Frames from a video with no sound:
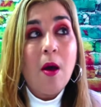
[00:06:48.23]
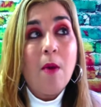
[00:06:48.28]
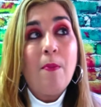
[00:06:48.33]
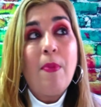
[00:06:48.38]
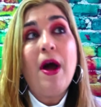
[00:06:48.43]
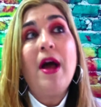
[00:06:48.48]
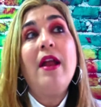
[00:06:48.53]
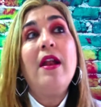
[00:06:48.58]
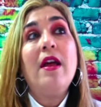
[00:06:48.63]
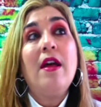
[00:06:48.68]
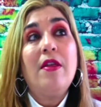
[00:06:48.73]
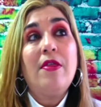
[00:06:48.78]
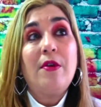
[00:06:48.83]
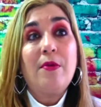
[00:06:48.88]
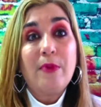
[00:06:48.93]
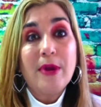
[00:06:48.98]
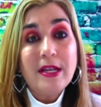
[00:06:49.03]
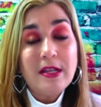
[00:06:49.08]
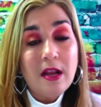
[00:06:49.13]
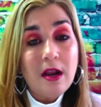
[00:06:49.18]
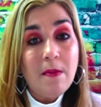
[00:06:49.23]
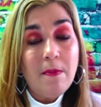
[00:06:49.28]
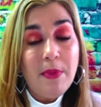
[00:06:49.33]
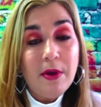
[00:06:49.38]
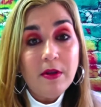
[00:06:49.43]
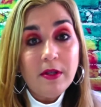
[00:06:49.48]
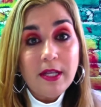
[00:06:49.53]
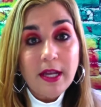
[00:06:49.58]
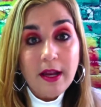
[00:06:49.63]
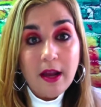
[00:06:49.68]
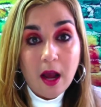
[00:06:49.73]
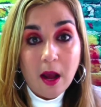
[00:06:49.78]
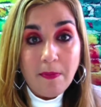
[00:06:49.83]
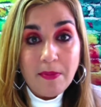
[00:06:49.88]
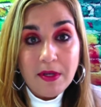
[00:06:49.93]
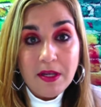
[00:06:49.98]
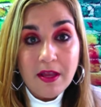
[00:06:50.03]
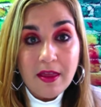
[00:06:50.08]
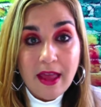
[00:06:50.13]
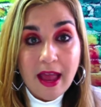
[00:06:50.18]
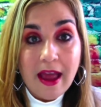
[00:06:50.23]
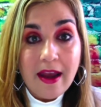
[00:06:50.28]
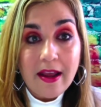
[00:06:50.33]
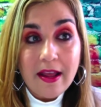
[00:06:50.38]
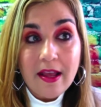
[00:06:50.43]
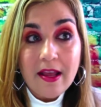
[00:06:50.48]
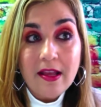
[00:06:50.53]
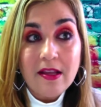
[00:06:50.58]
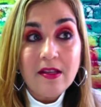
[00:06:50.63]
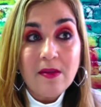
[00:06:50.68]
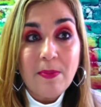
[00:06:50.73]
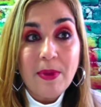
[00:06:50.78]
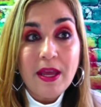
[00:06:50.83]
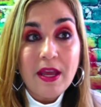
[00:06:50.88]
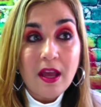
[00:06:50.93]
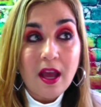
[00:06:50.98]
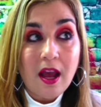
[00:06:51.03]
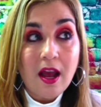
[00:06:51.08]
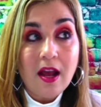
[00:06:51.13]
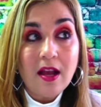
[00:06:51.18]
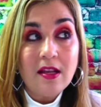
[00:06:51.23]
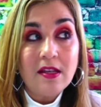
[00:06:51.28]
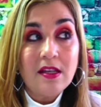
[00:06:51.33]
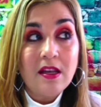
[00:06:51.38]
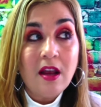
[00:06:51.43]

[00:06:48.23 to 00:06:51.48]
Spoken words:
But the reason I'm building up to that is because